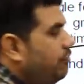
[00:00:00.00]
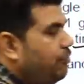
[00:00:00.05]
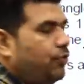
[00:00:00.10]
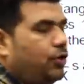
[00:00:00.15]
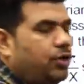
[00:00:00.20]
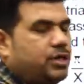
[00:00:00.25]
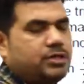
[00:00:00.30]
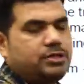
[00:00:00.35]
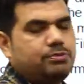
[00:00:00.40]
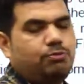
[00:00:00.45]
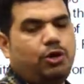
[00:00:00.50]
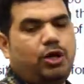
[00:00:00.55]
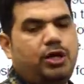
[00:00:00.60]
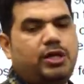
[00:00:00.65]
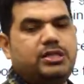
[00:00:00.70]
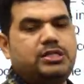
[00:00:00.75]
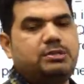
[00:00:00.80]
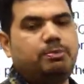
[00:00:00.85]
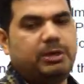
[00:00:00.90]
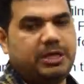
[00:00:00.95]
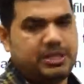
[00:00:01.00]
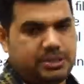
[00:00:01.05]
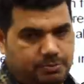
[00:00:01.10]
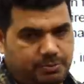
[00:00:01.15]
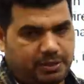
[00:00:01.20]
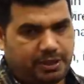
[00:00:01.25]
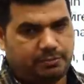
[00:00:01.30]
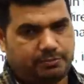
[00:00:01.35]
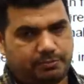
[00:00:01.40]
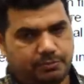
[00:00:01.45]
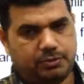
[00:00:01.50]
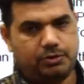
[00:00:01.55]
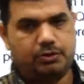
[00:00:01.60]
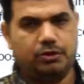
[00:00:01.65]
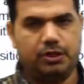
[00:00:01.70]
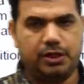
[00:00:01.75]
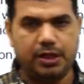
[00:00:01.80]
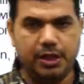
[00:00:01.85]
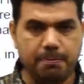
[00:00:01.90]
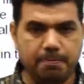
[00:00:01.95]
for a small displacement.
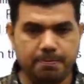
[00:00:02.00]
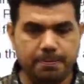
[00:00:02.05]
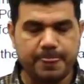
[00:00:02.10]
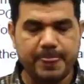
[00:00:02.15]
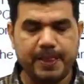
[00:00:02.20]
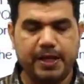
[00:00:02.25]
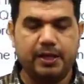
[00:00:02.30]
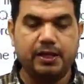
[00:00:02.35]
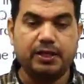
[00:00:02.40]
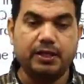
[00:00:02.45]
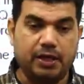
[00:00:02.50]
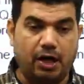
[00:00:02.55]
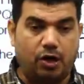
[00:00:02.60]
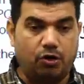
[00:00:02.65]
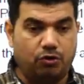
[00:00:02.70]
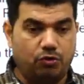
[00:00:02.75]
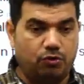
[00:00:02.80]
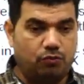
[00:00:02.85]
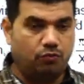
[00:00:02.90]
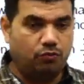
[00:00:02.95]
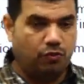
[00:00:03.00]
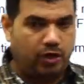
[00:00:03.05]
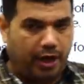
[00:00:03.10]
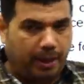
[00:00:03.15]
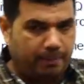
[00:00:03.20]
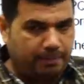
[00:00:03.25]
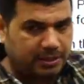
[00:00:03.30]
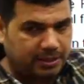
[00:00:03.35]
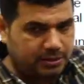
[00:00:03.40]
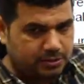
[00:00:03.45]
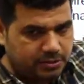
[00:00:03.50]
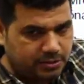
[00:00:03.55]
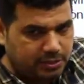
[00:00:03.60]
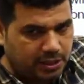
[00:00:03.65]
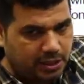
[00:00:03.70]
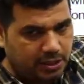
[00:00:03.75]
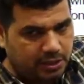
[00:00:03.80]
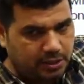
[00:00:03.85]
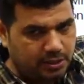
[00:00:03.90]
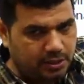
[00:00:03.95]
Okay, now what happened?
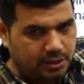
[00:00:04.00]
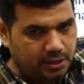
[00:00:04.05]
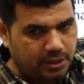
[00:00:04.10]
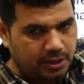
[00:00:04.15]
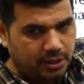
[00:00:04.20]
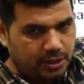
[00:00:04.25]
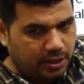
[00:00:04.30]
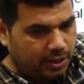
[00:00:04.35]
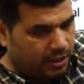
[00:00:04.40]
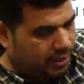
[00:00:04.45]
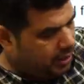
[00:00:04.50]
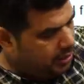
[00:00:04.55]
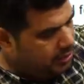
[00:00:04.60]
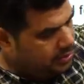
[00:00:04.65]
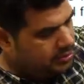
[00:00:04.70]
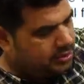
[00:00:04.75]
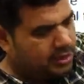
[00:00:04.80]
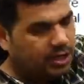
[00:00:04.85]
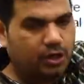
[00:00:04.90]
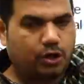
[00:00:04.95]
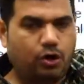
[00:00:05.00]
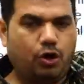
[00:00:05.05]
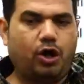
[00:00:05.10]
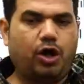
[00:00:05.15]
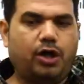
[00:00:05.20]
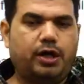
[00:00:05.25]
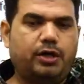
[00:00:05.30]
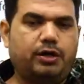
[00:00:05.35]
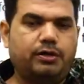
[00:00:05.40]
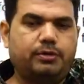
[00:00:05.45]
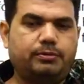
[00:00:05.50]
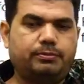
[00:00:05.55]
See, here is the rod.